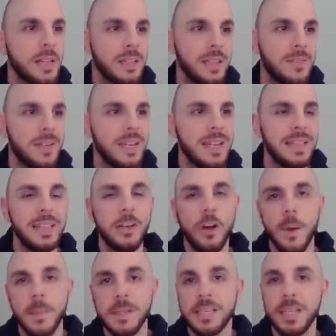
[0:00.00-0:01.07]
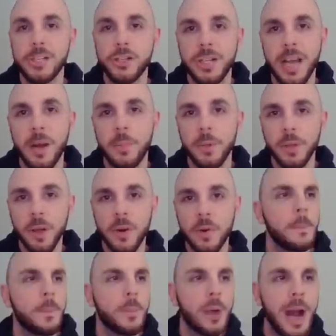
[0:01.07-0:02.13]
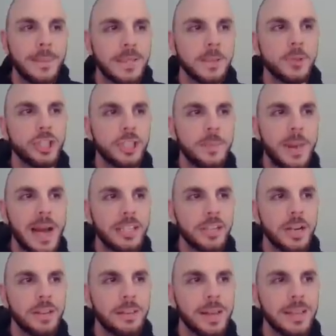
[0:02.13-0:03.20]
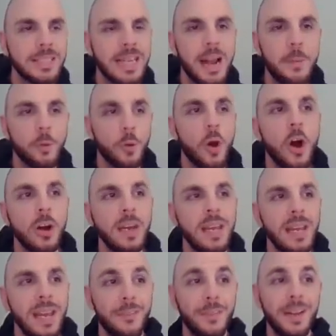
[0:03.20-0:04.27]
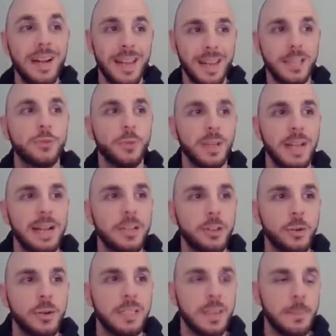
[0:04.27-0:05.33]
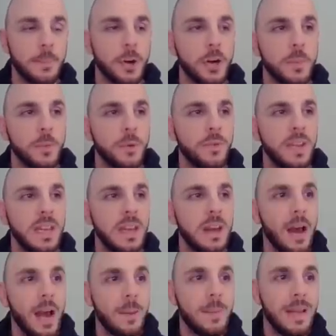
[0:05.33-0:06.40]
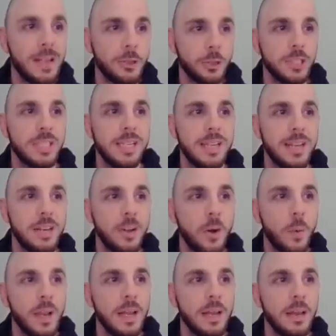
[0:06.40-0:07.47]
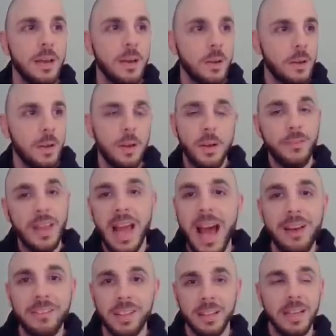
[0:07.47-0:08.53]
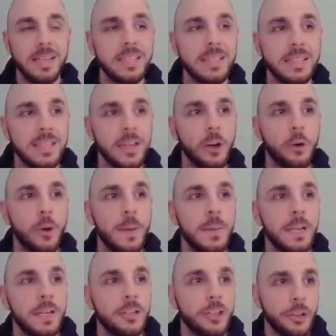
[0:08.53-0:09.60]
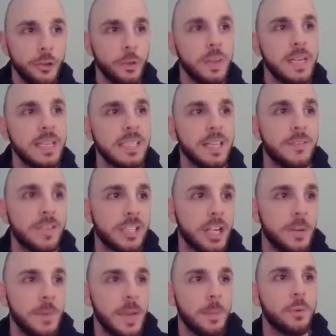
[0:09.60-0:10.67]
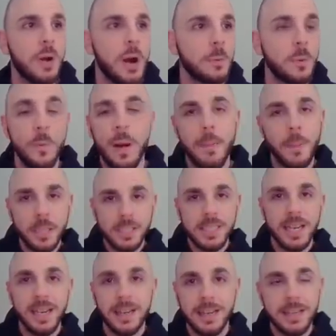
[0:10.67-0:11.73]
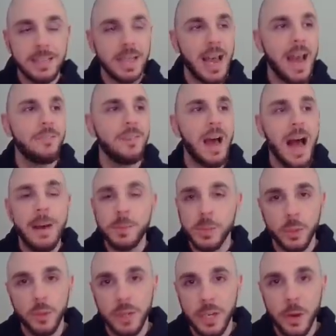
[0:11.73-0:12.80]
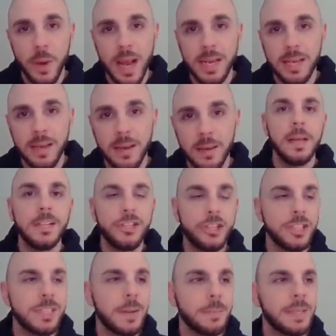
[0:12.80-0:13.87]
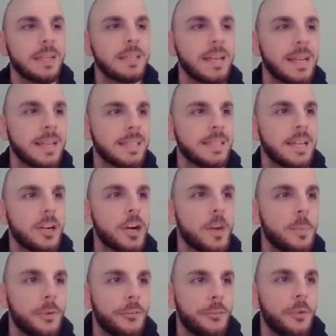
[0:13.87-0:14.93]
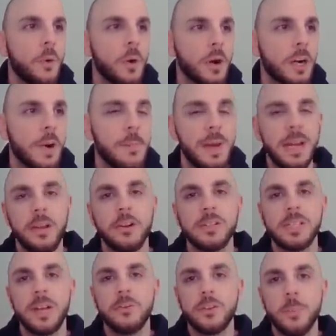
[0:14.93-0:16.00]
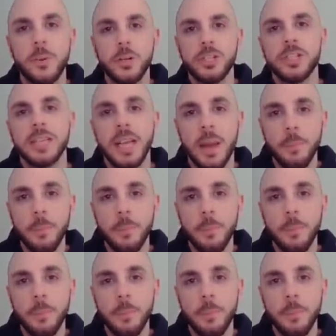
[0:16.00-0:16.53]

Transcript: leave it in the comment section down below. But perhaps I'm just imagining things and I'm wrong. If it is related to a Tim Burton movie, I'd be interested in knowing if they have the licensing agreement to do this, if it's going to be a problem. I'm not saying it is. I have absolutely no idea. It's just something to consider before committing yourself to purchasing a